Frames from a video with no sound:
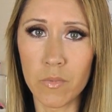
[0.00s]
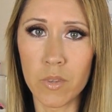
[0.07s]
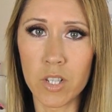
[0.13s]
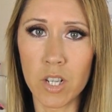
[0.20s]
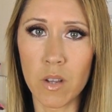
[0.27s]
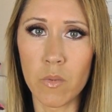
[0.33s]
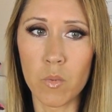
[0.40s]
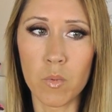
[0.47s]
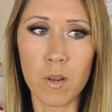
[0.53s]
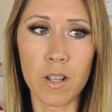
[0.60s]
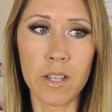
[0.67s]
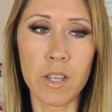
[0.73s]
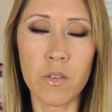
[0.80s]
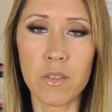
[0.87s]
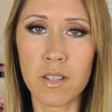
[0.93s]
which I will
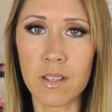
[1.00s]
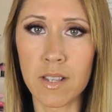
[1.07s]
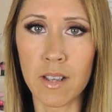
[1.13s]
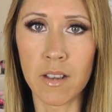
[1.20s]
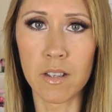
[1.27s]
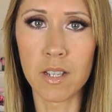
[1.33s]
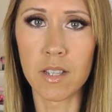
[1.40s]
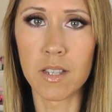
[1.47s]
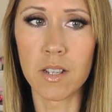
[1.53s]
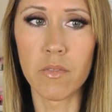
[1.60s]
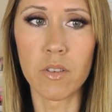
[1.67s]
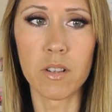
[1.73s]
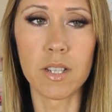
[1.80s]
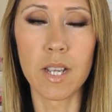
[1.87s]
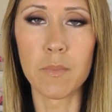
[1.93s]
probably use because I got tons of
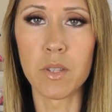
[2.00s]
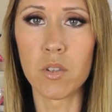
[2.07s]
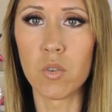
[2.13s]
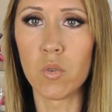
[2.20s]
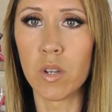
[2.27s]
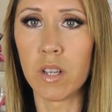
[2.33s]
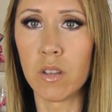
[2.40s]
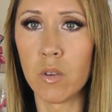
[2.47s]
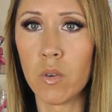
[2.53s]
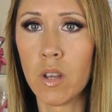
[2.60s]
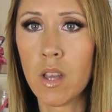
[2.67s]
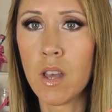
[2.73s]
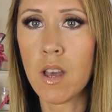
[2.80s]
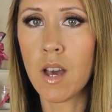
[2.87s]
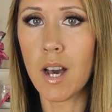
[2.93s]
different types of jewelry glue.
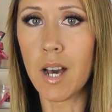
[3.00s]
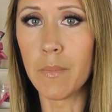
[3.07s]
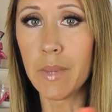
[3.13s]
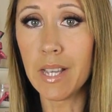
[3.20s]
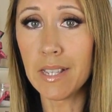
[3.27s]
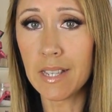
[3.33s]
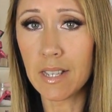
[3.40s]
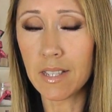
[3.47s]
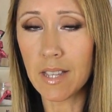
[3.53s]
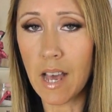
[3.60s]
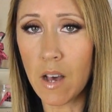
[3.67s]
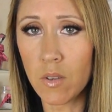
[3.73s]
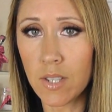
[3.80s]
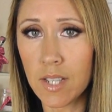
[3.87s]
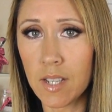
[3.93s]
Um,
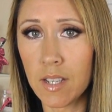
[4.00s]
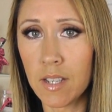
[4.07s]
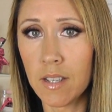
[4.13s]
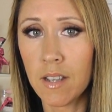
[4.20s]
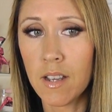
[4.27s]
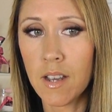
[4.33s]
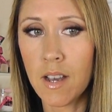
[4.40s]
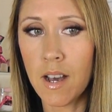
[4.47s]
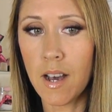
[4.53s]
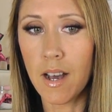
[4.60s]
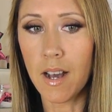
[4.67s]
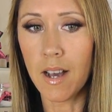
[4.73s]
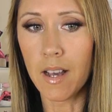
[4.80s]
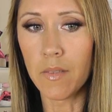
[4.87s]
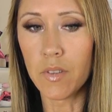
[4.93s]
E6000,
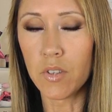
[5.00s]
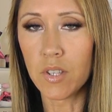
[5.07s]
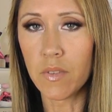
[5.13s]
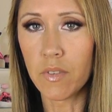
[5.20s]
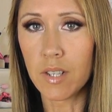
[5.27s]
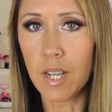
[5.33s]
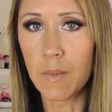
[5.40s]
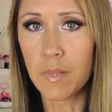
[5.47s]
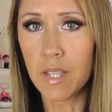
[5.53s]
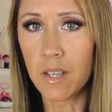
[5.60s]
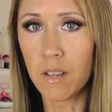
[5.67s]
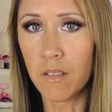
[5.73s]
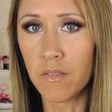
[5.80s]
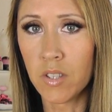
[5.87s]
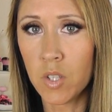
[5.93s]
uh, there's different types
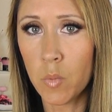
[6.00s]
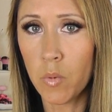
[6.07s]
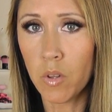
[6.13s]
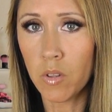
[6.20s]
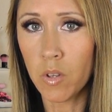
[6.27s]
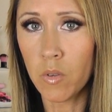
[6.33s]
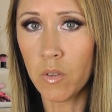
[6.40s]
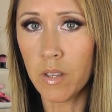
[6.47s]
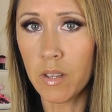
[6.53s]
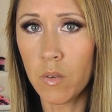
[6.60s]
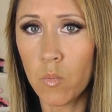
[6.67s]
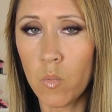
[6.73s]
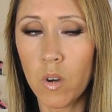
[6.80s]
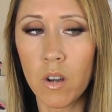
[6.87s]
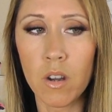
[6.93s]
of super glue that
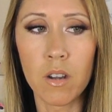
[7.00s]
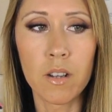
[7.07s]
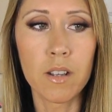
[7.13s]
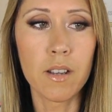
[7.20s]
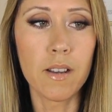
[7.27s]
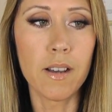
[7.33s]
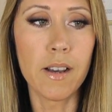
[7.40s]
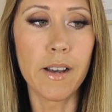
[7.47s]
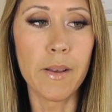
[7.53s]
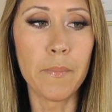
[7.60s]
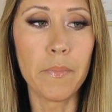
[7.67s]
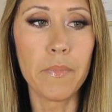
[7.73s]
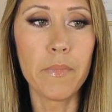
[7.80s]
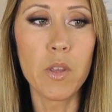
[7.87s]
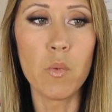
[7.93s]
can work.
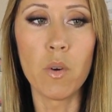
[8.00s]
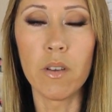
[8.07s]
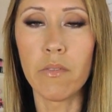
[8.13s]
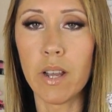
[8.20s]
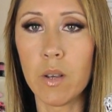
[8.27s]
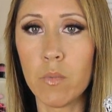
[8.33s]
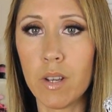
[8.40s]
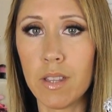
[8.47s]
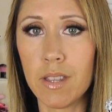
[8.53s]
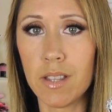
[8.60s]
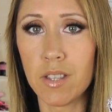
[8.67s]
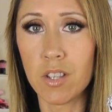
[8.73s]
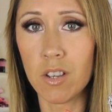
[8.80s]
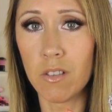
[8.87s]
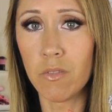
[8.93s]
Um, you want to find one
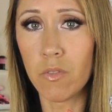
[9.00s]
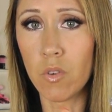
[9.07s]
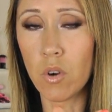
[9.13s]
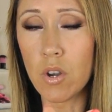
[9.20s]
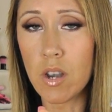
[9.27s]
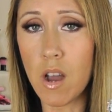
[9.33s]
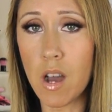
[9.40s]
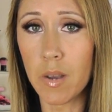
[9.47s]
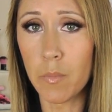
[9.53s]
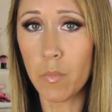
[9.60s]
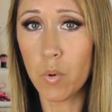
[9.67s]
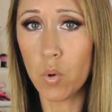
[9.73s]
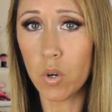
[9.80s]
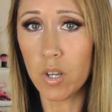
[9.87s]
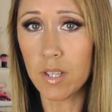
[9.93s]
that's good for
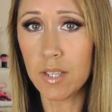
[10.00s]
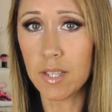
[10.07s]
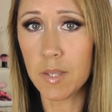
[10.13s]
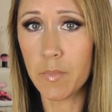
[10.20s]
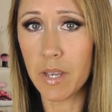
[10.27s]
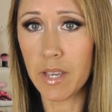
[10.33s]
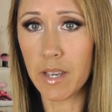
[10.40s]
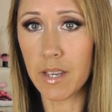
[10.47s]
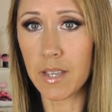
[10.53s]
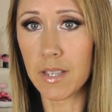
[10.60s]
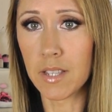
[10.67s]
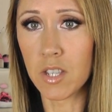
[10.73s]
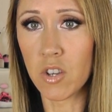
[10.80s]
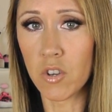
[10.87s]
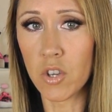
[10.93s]
non-porous
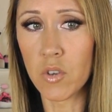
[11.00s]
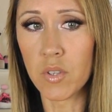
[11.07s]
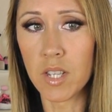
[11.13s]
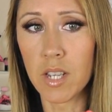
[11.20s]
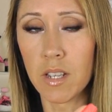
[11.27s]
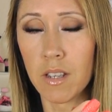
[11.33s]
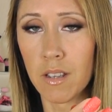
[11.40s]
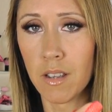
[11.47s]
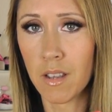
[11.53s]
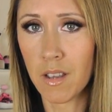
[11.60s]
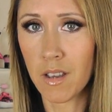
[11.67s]
because you're using